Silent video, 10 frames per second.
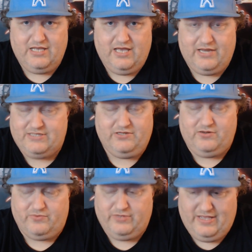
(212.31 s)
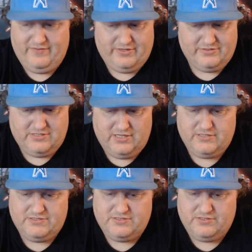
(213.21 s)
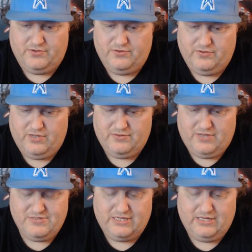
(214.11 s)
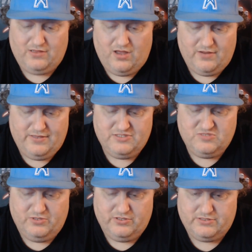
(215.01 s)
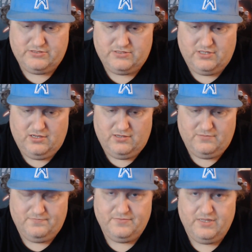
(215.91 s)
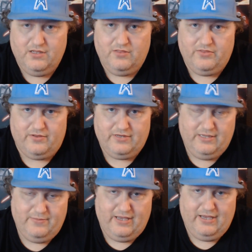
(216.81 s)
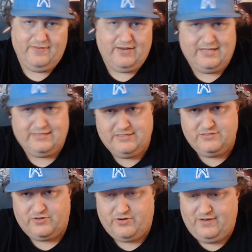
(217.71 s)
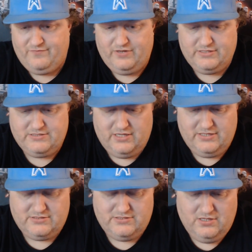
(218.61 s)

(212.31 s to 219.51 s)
I still don't really have an LCS. So I was getting a lot of these books on eBay, and then I got these on the crowdfunding sites.